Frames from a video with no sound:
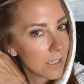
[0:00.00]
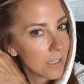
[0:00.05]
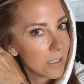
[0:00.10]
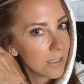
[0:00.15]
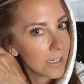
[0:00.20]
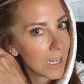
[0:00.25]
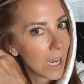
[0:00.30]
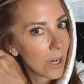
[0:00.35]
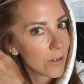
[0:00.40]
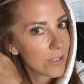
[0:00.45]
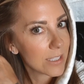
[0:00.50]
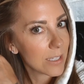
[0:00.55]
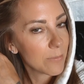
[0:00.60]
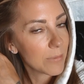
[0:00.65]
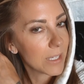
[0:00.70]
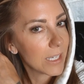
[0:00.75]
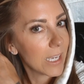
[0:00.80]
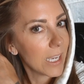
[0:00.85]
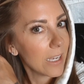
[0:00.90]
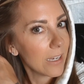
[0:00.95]
Now, as I'm
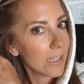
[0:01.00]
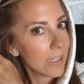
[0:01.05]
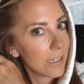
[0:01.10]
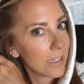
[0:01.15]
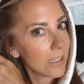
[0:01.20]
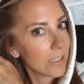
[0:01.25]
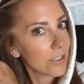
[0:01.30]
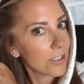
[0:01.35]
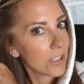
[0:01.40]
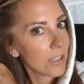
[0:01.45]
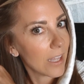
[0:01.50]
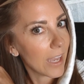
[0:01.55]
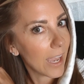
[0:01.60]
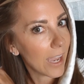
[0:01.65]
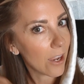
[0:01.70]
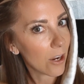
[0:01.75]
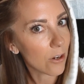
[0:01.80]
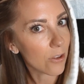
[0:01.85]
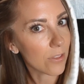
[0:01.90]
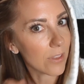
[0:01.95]
getting to the
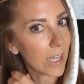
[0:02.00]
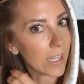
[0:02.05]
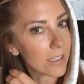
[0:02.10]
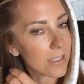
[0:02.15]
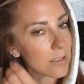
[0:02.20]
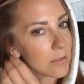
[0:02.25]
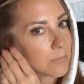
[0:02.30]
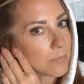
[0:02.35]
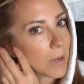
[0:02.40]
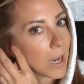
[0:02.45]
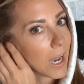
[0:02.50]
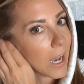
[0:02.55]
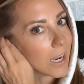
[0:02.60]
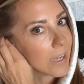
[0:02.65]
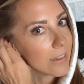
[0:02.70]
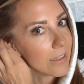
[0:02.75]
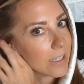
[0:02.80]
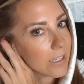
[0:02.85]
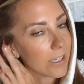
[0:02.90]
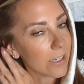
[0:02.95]
hair that's
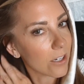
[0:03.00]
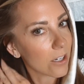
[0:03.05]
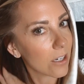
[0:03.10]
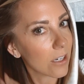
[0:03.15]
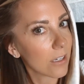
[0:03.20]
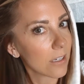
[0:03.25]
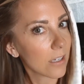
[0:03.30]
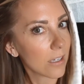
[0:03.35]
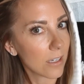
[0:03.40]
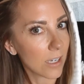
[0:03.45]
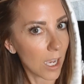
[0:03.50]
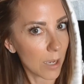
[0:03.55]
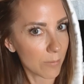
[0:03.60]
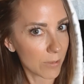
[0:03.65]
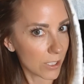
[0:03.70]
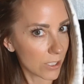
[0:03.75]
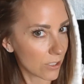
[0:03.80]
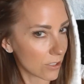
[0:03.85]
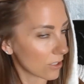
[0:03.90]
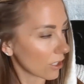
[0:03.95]
behind the ear, I'm gonna
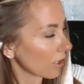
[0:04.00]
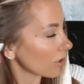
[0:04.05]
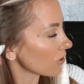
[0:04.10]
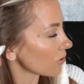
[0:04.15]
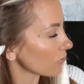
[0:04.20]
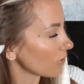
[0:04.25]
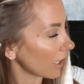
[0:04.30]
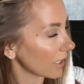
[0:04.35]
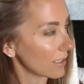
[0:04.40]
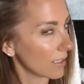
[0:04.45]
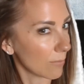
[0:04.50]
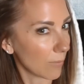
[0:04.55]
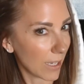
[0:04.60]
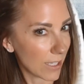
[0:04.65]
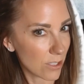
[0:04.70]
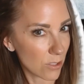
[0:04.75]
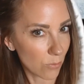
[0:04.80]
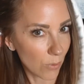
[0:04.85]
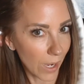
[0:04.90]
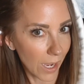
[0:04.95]
start directing my
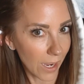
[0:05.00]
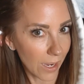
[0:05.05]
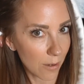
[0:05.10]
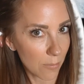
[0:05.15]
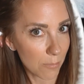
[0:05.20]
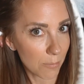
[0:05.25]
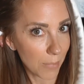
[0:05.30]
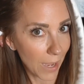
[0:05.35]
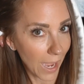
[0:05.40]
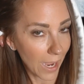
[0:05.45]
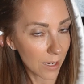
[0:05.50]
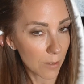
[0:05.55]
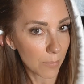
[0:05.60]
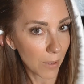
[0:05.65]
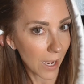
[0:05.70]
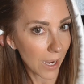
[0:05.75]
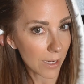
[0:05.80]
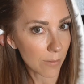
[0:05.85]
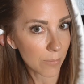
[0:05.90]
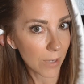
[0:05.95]
sway back
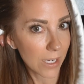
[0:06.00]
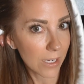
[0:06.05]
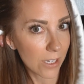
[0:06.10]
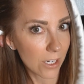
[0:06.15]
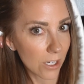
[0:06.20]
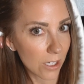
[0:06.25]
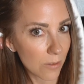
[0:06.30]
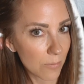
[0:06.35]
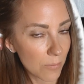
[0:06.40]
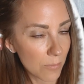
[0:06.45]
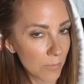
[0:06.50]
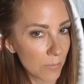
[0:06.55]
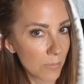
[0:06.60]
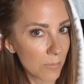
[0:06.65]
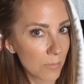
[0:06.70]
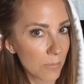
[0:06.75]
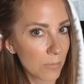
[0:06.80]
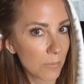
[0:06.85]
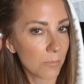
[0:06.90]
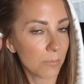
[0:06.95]
behind my ear,
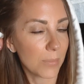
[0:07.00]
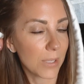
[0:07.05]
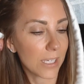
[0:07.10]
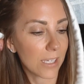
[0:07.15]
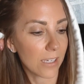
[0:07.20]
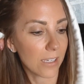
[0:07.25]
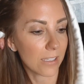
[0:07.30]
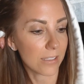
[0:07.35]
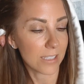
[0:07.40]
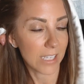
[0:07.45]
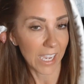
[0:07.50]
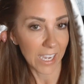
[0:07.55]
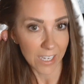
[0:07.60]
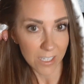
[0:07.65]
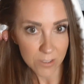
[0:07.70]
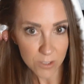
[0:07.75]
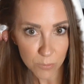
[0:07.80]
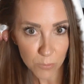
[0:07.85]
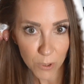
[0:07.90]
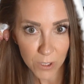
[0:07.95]
because A,
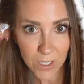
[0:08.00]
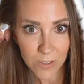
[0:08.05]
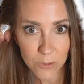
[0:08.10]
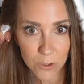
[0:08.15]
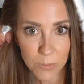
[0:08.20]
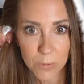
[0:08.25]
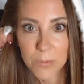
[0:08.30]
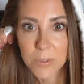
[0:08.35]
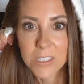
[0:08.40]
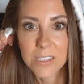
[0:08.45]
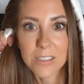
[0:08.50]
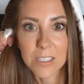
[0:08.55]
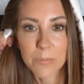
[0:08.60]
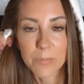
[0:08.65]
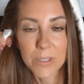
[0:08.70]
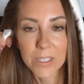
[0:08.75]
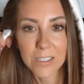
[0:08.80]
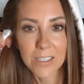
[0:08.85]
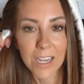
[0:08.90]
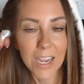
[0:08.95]
it's more comfortable to sleep
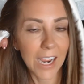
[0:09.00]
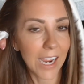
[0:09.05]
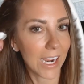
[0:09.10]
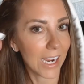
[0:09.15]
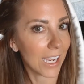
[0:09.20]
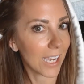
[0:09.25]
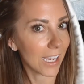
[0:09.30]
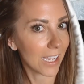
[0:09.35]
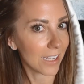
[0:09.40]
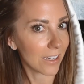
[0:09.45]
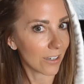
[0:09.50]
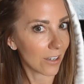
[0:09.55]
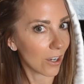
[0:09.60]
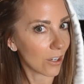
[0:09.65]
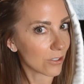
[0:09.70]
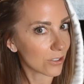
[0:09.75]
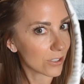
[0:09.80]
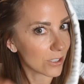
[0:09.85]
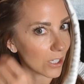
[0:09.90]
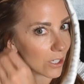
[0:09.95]
in, and
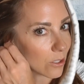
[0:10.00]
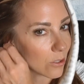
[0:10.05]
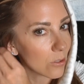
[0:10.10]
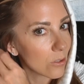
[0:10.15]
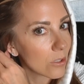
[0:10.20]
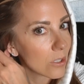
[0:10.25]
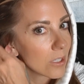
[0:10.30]
also,